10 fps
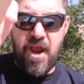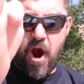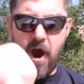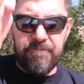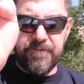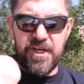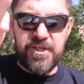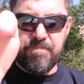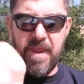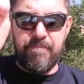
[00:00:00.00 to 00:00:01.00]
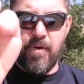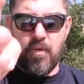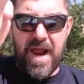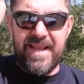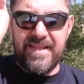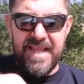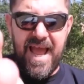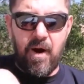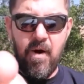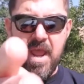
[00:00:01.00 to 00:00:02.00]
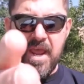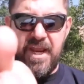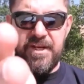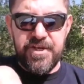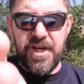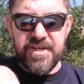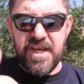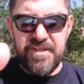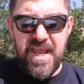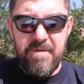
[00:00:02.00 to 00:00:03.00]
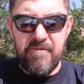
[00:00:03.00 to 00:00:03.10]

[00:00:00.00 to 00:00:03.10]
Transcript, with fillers: of these people right now. In Jesus' name, evil